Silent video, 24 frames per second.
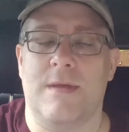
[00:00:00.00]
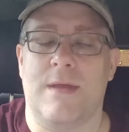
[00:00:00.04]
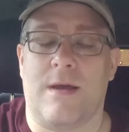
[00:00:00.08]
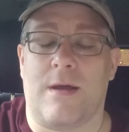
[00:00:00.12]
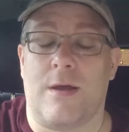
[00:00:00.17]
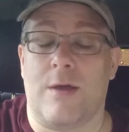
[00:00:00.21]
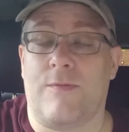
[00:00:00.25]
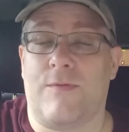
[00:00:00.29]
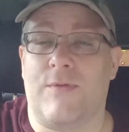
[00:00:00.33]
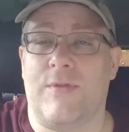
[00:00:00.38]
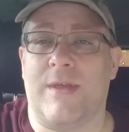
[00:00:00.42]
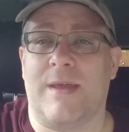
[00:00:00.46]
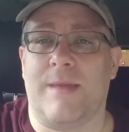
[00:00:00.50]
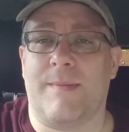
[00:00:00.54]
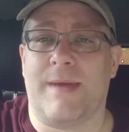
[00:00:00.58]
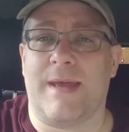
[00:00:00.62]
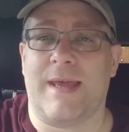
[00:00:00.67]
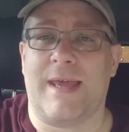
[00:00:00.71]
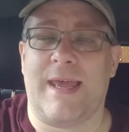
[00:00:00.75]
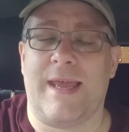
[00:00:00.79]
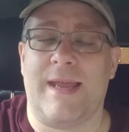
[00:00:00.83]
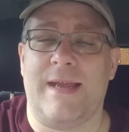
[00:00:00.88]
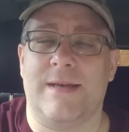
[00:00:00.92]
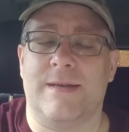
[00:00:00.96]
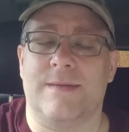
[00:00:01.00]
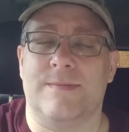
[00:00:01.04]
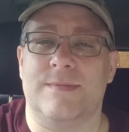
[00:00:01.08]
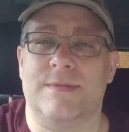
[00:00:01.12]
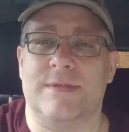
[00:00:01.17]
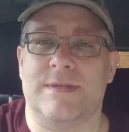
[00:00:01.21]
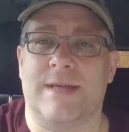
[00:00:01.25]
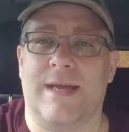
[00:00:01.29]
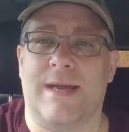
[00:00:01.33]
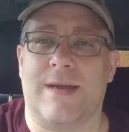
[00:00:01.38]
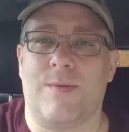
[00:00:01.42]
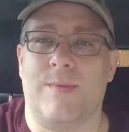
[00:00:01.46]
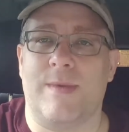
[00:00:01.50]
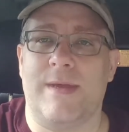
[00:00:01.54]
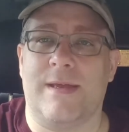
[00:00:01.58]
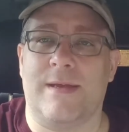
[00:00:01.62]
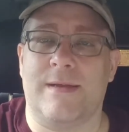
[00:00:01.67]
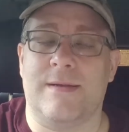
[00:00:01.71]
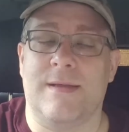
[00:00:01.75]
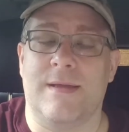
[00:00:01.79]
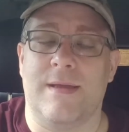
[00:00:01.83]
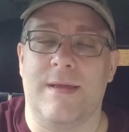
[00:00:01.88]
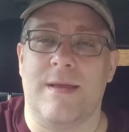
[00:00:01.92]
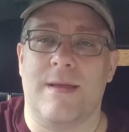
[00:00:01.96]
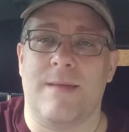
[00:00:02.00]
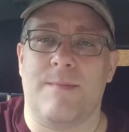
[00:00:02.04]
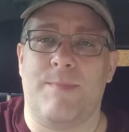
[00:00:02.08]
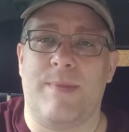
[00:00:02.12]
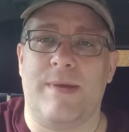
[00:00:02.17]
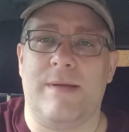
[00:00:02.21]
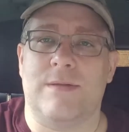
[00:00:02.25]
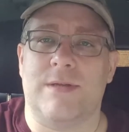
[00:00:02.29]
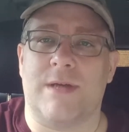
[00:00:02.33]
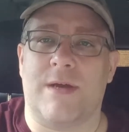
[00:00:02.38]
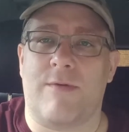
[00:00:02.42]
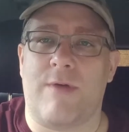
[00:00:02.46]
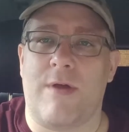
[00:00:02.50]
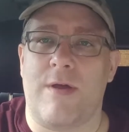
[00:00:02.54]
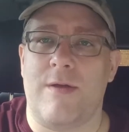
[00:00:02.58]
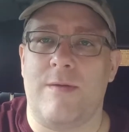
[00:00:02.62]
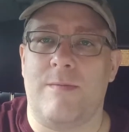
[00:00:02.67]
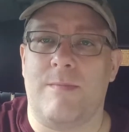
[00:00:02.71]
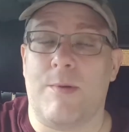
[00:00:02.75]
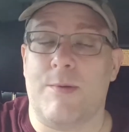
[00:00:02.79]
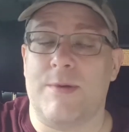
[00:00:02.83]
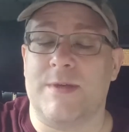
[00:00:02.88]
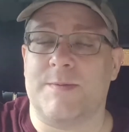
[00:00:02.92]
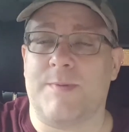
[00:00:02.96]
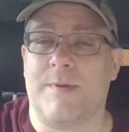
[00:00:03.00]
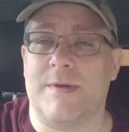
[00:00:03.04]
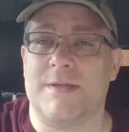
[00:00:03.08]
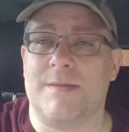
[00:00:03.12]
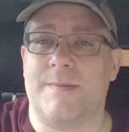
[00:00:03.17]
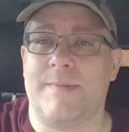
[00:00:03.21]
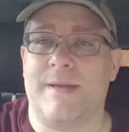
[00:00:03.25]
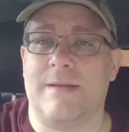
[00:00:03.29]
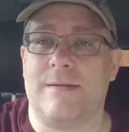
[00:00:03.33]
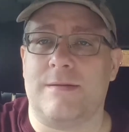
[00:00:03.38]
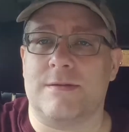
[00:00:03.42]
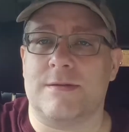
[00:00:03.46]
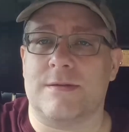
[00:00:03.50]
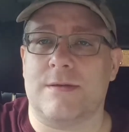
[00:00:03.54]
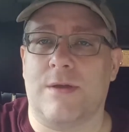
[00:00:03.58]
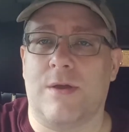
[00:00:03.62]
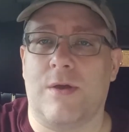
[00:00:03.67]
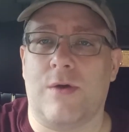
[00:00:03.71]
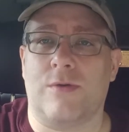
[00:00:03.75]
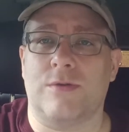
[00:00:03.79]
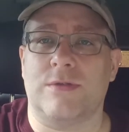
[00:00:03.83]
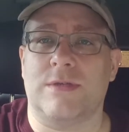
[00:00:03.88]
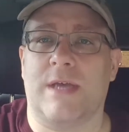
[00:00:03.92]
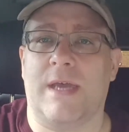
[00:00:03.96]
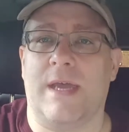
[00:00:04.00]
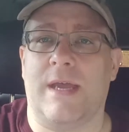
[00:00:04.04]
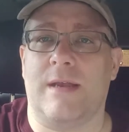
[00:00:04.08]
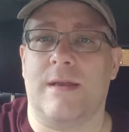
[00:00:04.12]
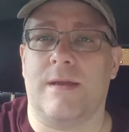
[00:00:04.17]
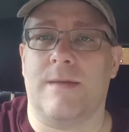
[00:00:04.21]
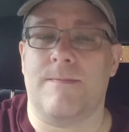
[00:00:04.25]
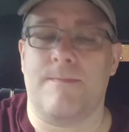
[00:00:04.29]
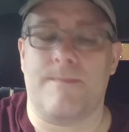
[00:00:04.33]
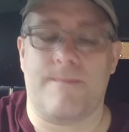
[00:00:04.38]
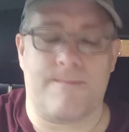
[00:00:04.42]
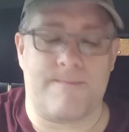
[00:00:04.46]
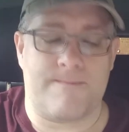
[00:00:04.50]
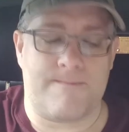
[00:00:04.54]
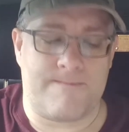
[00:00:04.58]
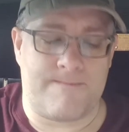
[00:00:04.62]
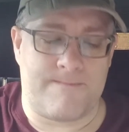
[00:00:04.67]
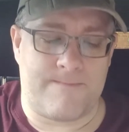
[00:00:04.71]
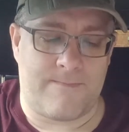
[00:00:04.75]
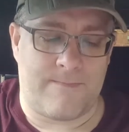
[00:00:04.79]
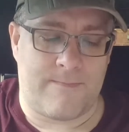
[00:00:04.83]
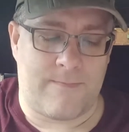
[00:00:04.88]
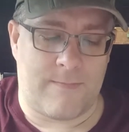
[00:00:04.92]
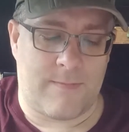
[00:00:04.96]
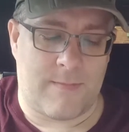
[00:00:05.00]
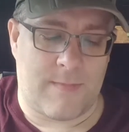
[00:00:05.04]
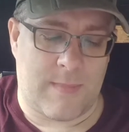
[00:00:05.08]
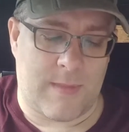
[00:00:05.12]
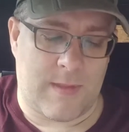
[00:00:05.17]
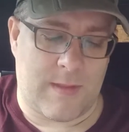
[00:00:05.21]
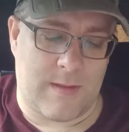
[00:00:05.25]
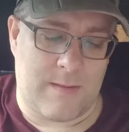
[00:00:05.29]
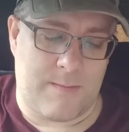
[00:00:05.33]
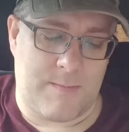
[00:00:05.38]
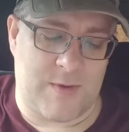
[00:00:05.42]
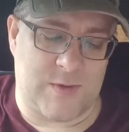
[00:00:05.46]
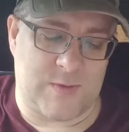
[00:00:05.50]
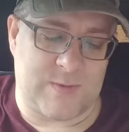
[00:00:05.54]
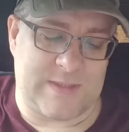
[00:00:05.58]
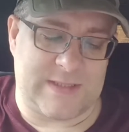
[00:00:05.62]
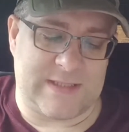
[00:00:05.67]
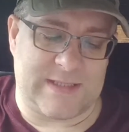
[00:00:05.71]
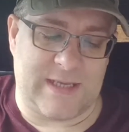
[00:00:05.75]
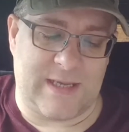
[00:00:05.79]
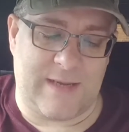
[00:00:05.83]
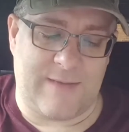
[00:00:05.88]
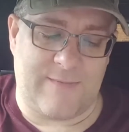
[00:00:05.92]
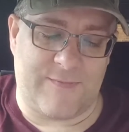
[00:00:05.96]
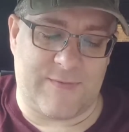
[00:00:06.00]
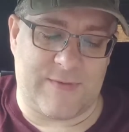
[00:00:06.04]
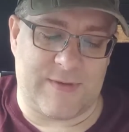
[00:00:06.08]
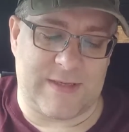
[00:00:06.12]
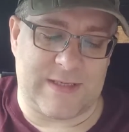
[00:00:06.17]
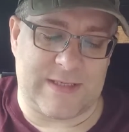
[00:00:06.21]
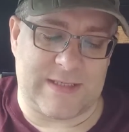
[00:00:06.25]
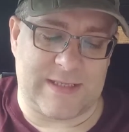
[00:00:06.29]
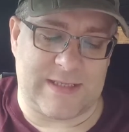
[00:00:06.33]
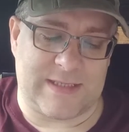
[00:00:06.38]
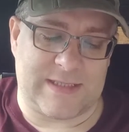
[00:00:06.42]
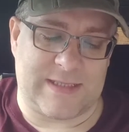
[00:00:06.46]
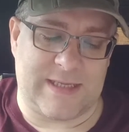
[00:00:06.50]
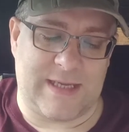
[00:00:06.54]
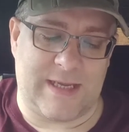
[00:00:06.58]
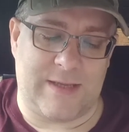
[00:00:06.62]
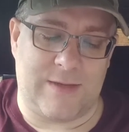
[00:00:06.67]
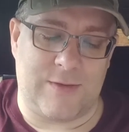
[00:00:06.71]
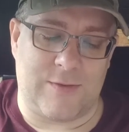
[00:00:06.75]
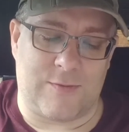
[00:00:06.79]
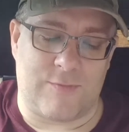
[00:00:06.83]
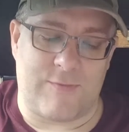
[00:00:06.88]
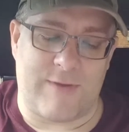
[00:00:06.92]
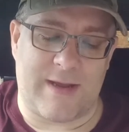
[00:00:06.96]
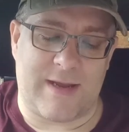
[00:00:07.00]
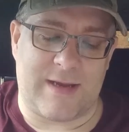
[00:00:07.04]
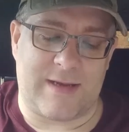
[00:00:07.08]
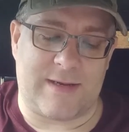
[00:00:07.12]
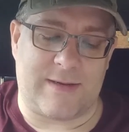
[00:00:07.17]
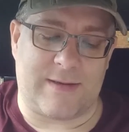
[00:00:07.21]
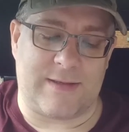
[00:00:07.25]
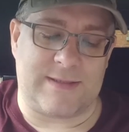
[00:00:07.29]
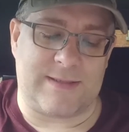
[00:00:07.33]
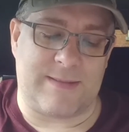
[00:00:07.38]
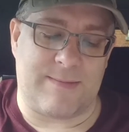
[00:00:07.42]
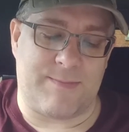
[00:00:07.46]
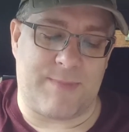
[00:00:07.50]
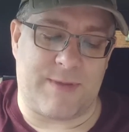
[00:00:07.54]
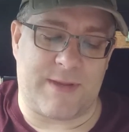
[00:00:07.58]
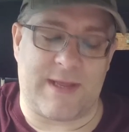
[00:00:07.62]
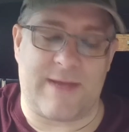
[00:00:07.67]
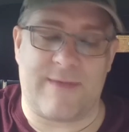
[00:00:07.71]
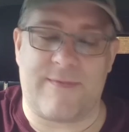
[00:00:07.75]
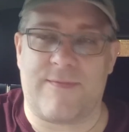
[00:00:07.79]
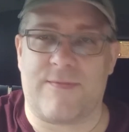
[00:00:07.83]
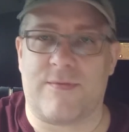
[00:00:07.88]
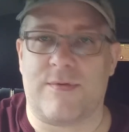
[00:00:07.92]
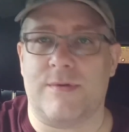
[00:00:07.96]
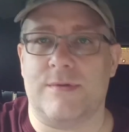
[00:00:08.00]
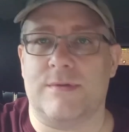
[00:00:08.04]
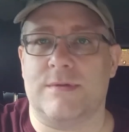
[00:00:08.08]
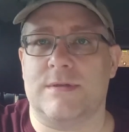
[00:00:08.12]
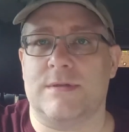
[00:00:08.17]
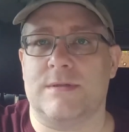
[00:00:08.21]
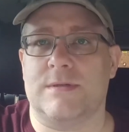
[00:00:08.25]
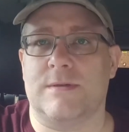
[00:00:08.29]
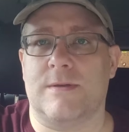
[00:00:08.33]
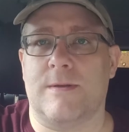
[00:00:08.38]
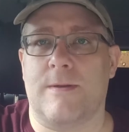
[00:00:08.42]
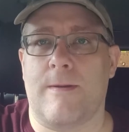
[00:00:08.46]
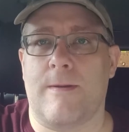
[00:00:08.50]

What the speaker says: I often think about kingdoms and how we can build our own, but we're supposed to build God's kingdom. But as we see in verse 16, you'll recognize them by their fruits.